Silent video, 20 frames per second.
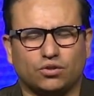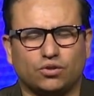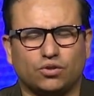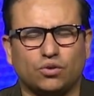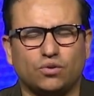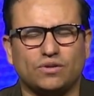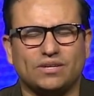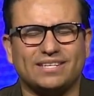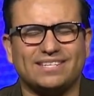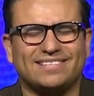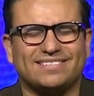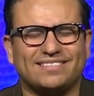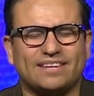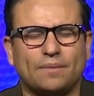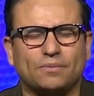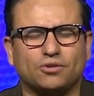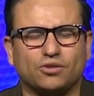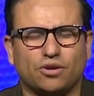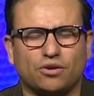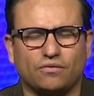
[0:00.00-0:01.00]
to the
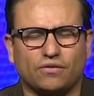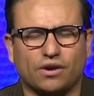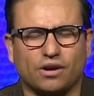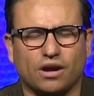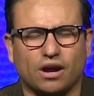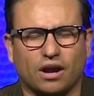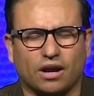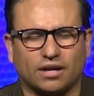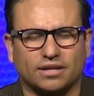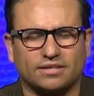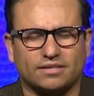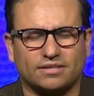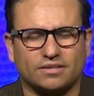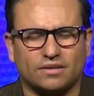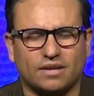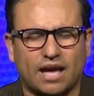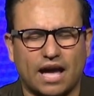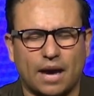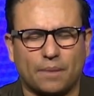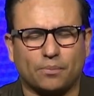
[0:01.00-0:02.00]
deception of our
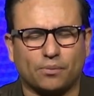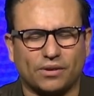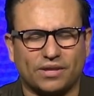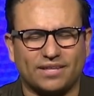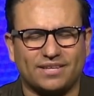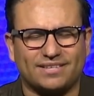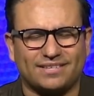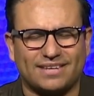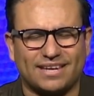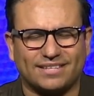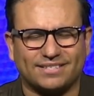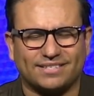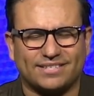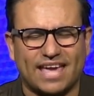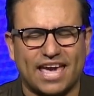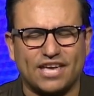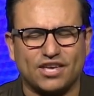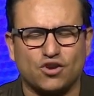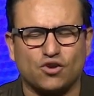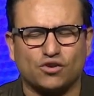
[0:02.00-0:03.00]
hearts. I pray these
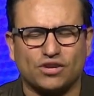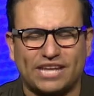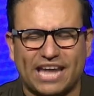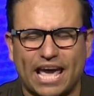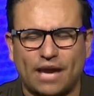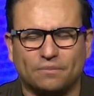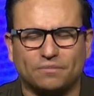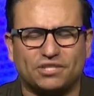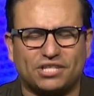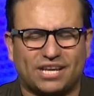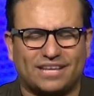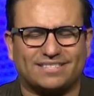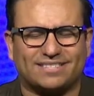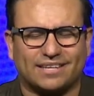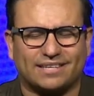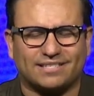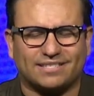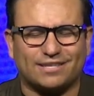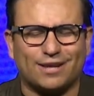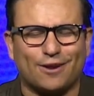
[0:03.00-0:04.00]
things in your name,
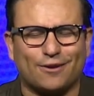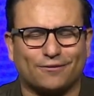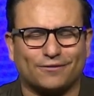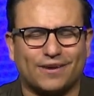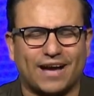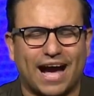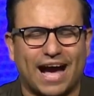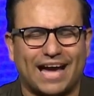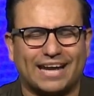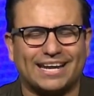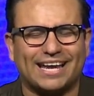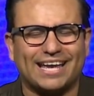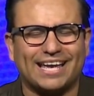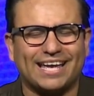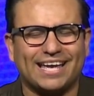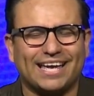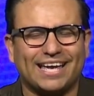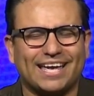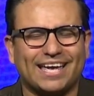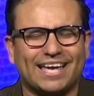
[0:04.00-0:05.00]
Jesus, Son of God.
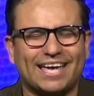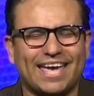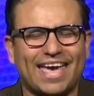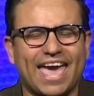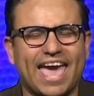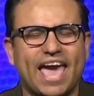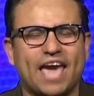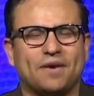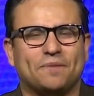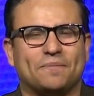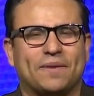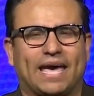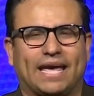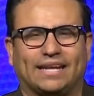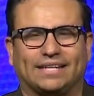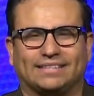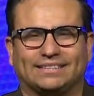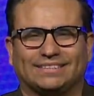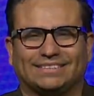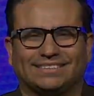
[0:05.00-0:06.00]

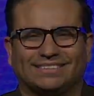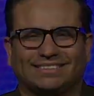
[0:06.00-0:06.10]
Amen.